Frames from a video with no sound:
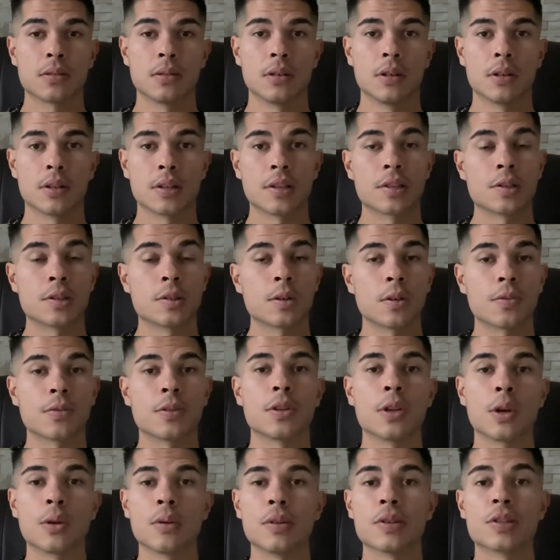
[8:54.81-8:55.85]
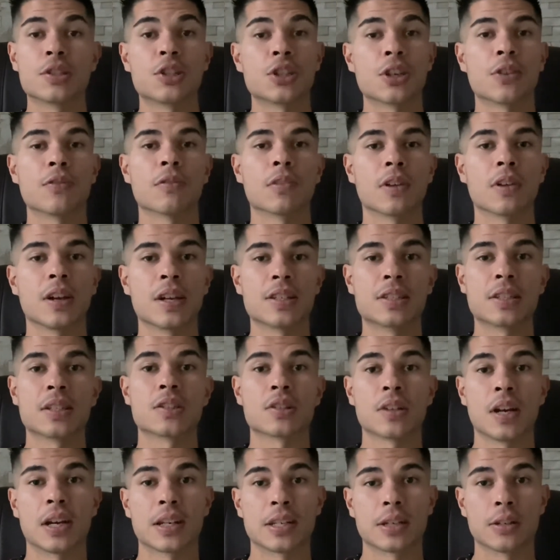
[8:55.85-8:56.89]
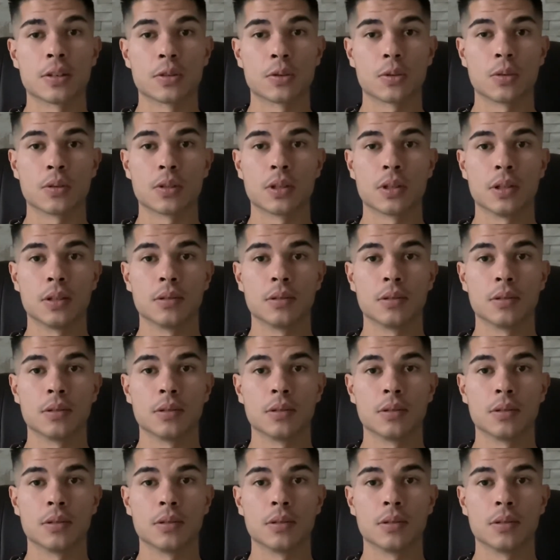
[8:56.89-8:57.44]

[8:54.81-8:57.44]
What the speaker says: This is often known as generalized anxiety disorder.